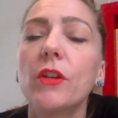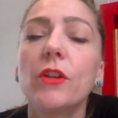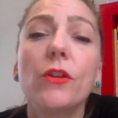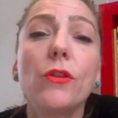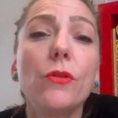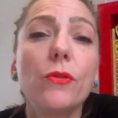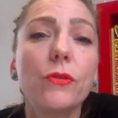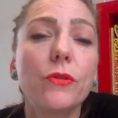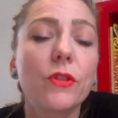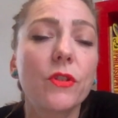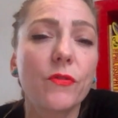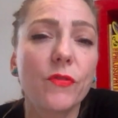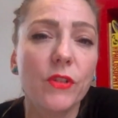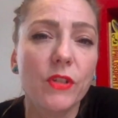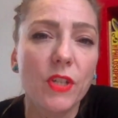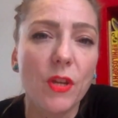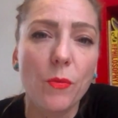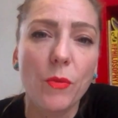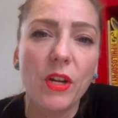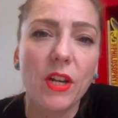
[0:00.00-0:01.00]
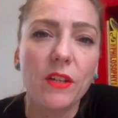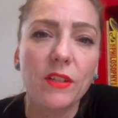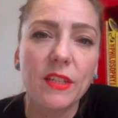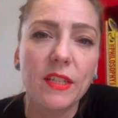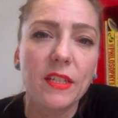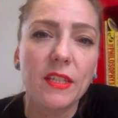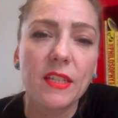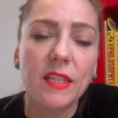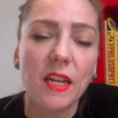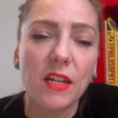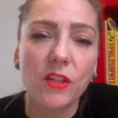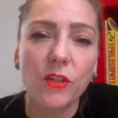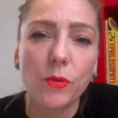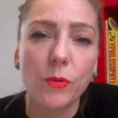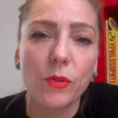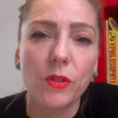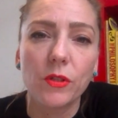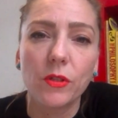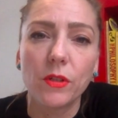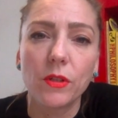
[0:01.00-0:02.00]
used for someone else's
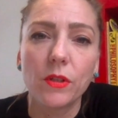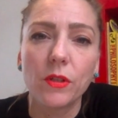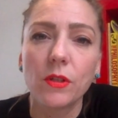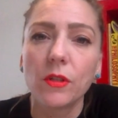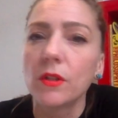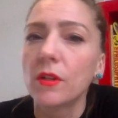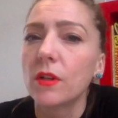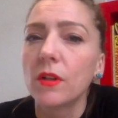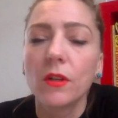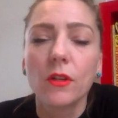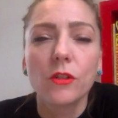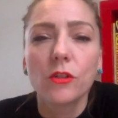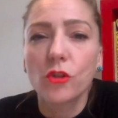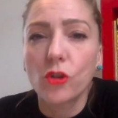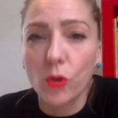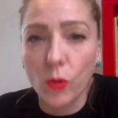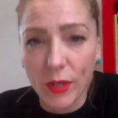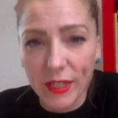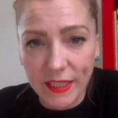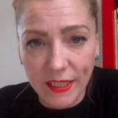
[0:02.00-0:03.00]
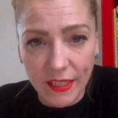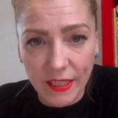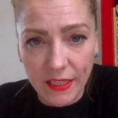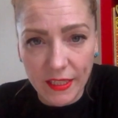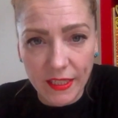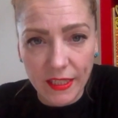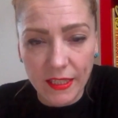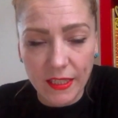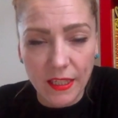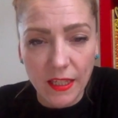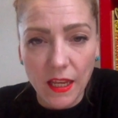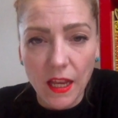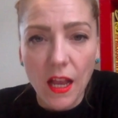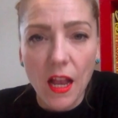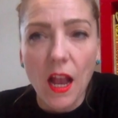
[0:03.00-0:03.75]
sexual choices.